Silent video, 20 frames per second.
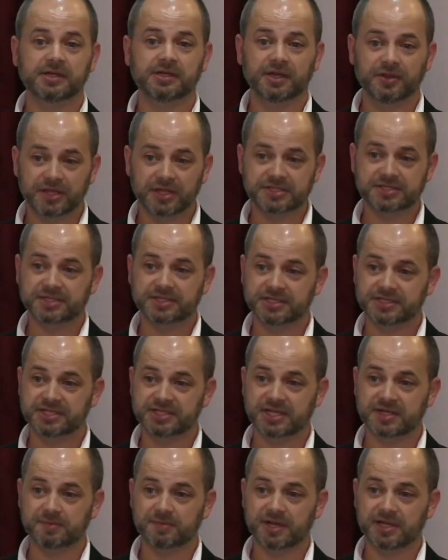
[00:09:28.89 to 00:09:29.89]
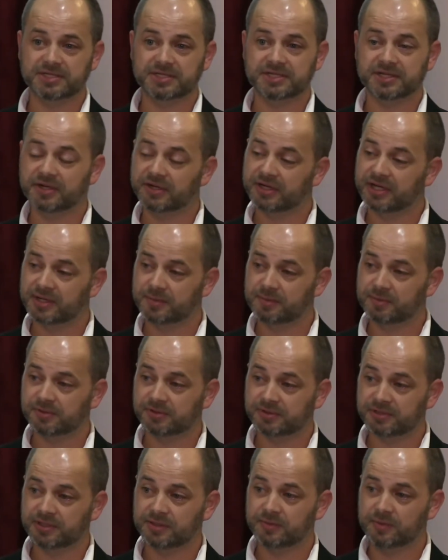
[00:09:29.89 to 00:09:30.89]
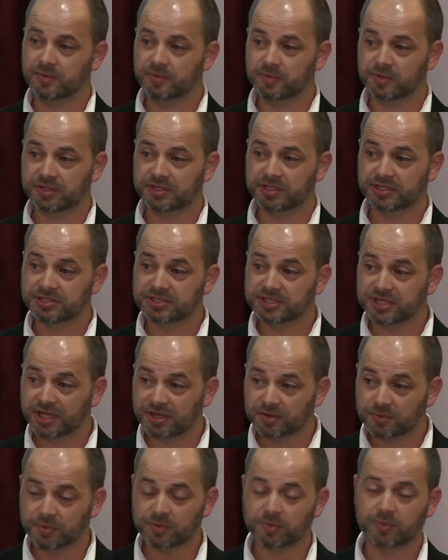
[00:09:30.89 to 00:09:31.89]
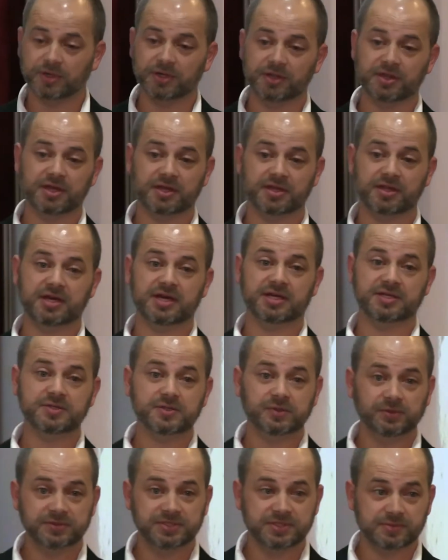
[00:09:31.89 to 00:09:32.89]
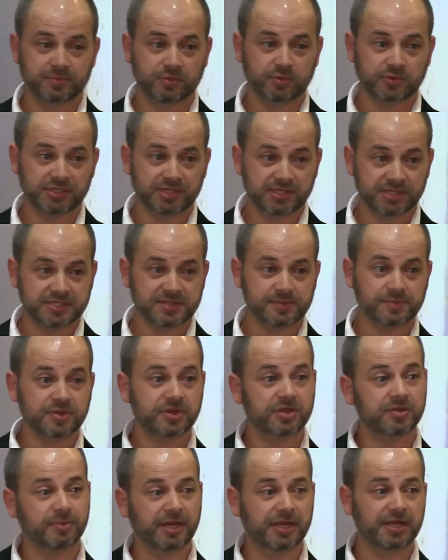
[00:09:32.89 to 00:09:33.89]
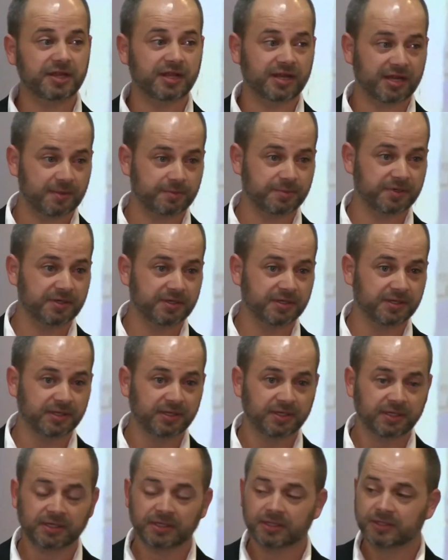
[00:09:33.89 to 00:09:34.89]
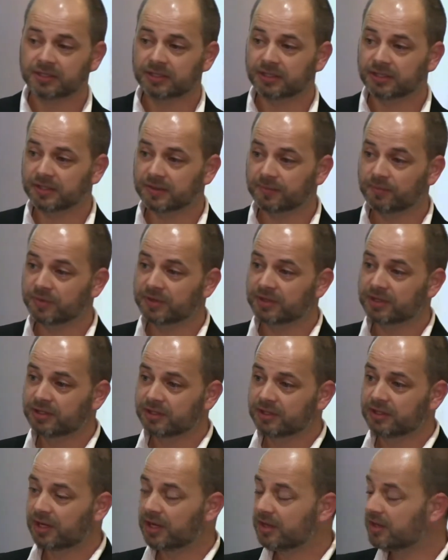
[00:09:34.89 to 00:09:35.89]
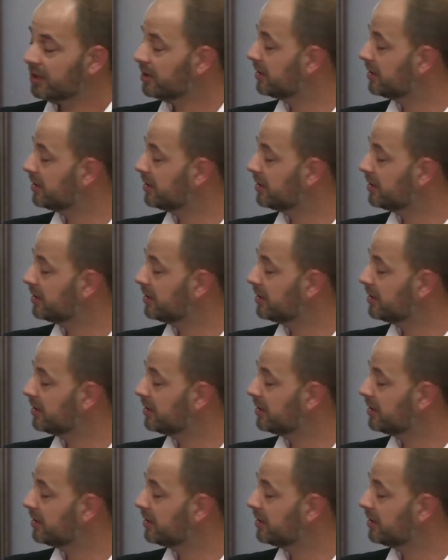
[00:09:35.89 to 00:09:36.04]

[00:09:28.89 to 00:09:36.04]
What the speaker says: And that's going to take place now in April, and we're working together with one of the other high schools in Port Elizabeth to make that happen. And